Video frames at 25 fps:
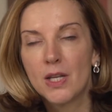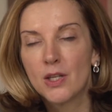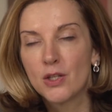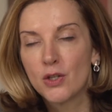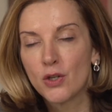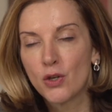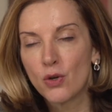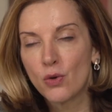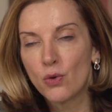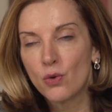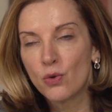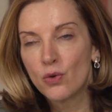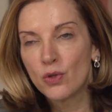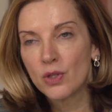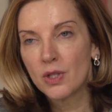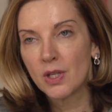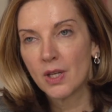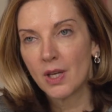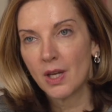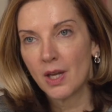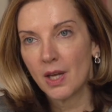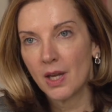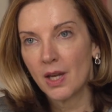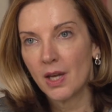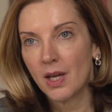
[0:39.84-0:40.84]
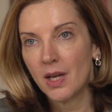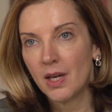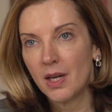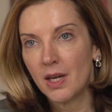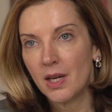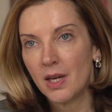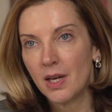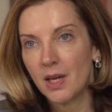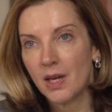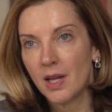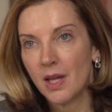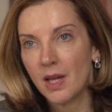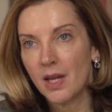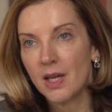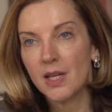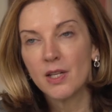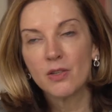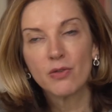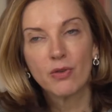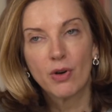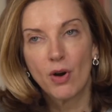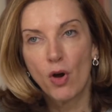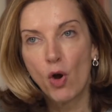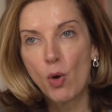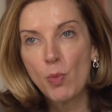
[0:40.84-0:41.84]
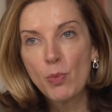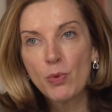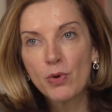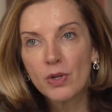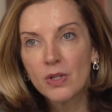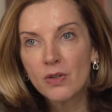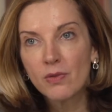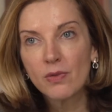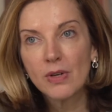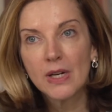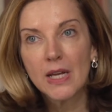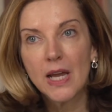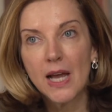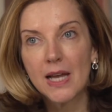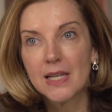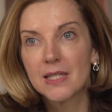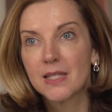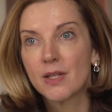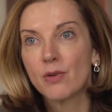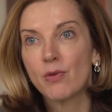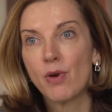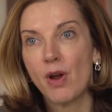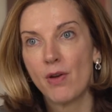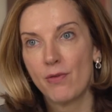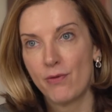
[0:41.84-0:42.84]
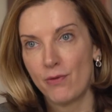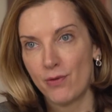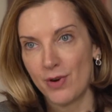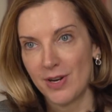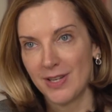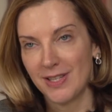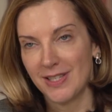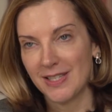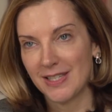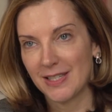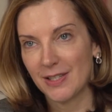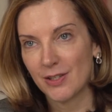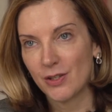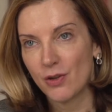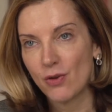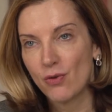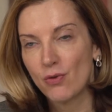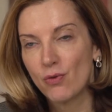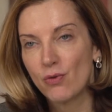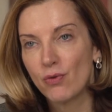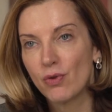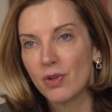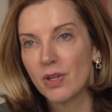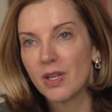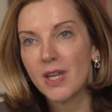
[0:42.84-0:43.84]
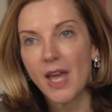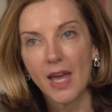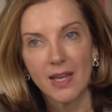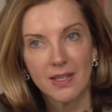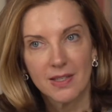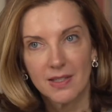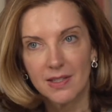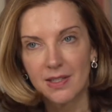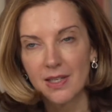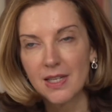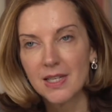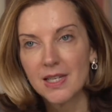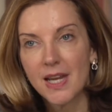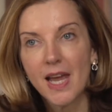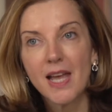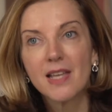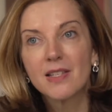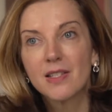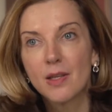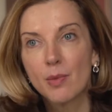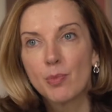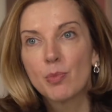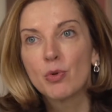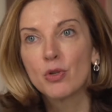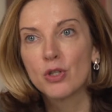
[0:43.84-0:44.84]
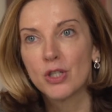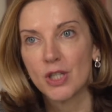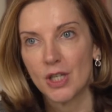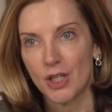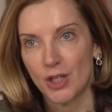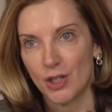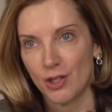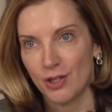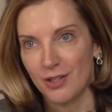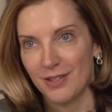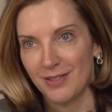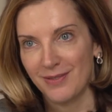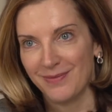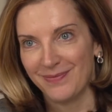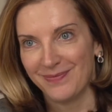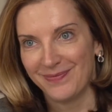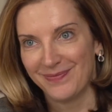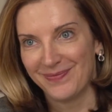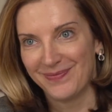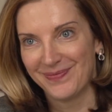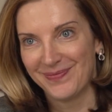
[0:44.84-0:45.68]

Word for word: it's used uh, in intraoperatively as a reference. So yes, it has a position.